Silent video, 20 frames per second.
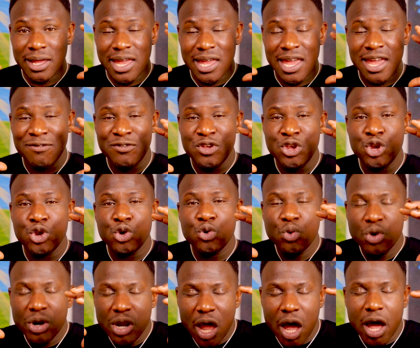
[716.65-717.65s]
if
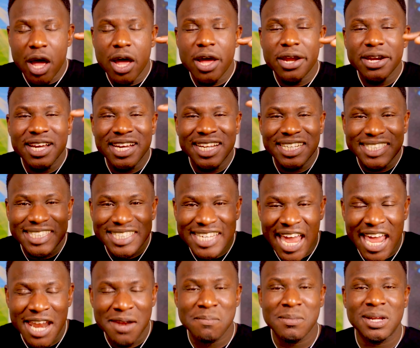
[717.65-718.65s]
you learn
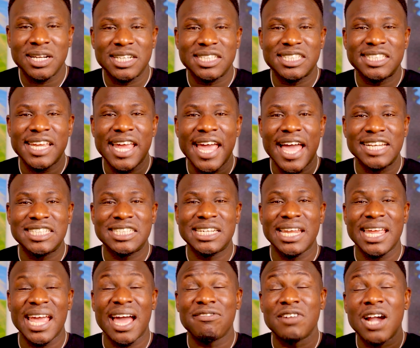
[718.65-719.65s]
contentment, say,
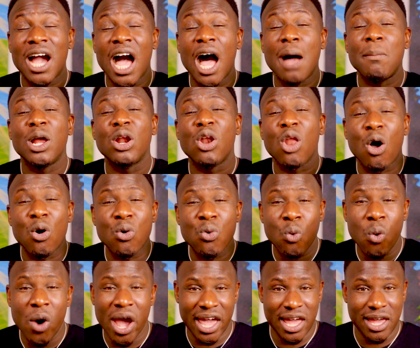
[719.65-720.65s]
actually, I've come a
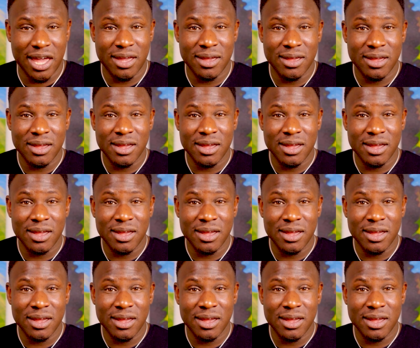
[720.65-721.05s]
long way.